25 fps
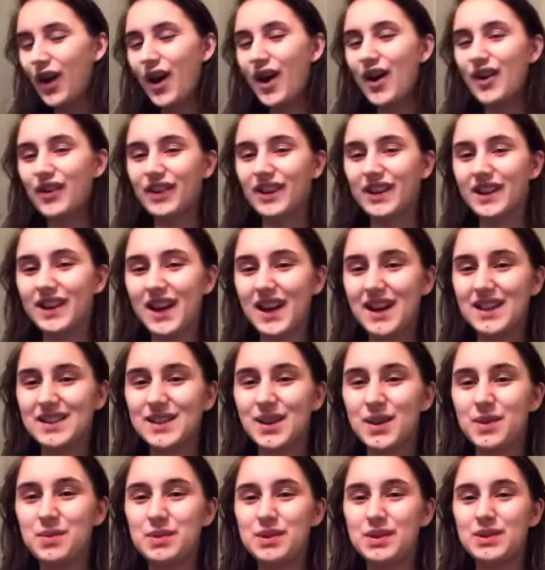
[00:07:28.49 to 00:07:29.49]
Alright guys, I
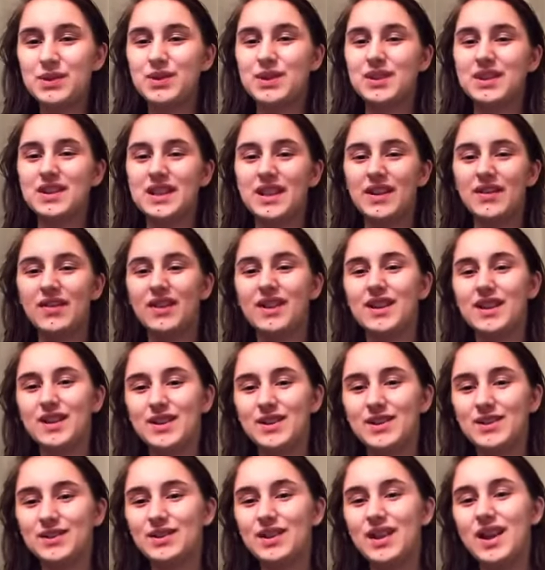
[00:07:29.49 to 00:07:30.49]
hope you enjoyed today's
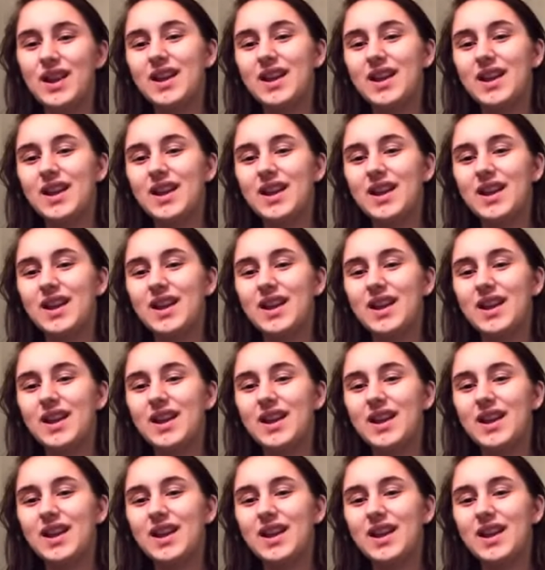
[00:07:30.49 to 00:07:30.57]
video.